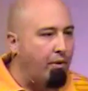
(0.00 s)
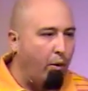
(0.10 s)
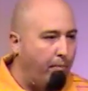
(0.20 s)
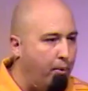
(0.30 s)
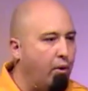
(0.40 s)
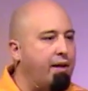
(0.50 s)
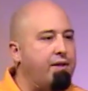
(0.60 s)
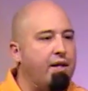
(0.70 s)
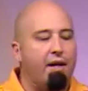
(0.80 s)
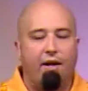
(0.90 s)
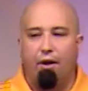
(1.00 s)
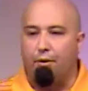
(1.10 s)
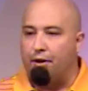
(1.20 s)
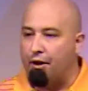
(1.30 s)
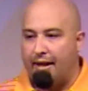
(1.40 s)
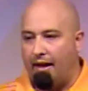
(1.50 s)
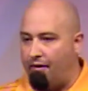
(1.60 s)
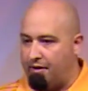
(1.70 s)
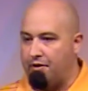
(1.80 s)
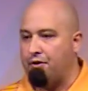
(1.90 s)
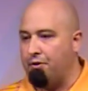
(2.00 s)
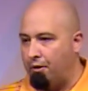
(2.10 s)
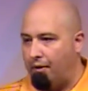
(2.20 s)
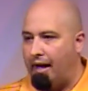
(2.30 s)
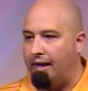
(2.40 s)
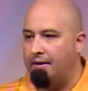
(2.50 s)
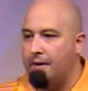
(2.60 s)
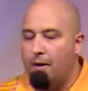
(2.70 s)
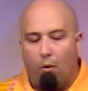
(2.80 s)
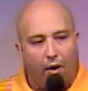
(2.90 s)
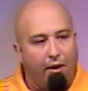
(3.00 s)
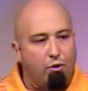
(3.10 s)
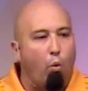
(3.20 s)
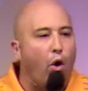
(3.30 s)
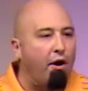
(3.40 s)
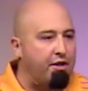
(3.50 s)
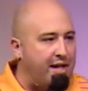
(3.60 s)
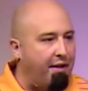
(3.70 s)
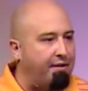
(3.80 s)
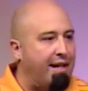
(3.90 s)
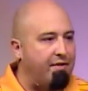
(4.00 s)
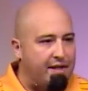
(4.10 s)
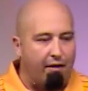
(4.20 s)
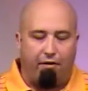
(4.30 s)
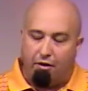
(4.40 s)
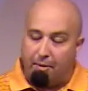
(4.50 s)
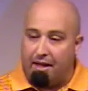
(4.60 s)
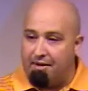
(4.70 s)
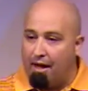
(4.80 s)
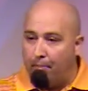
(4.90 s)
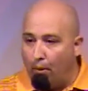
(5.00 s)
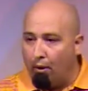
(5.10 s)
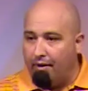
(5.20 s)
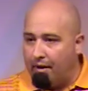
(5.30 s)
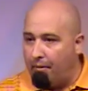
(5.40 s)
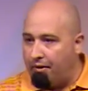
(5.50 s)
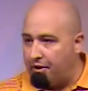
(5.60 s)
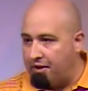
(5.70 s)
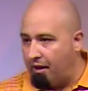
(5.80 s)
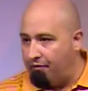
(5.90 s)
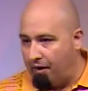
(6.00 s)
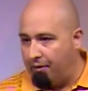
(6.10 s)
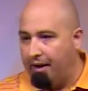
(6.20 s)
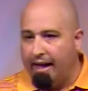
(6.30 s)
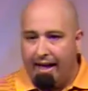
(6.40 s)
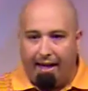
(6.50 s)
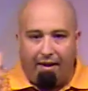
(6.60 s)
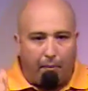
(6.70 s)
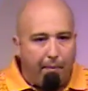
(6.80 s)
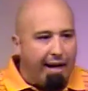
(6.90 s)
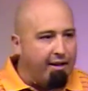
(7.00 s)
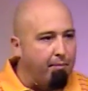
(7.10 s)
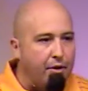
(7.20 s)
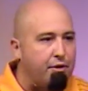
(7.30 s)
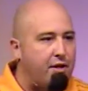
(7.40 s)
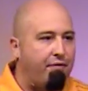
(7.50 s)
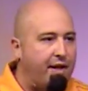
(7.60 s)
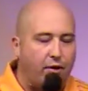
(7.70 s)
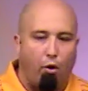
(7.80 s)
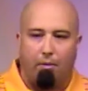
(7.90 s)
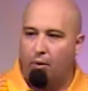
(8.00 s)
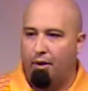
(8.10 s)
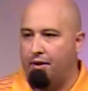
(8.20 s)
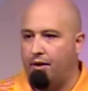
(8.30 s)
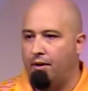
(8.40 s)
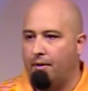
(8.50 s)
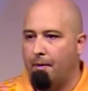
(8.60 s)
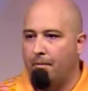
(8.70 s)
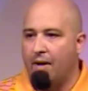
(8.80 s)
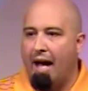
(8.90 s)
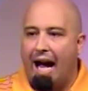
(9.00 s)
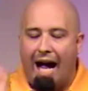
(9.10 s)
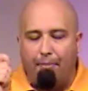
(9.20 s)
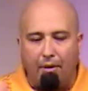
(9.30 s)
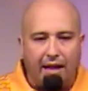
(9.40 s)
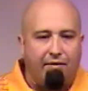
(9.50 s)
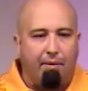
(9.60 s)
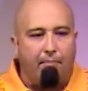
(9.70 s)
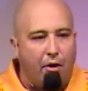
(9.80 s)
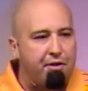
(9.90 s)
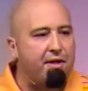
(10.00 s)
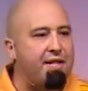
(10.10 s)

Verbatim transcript: there were bullies who took care of us in school, right? Well, it's worse now that they have cell phones because they'll bully them on their cell phone and they'll make them do stuff they normally wouldn't do. I believe that most of the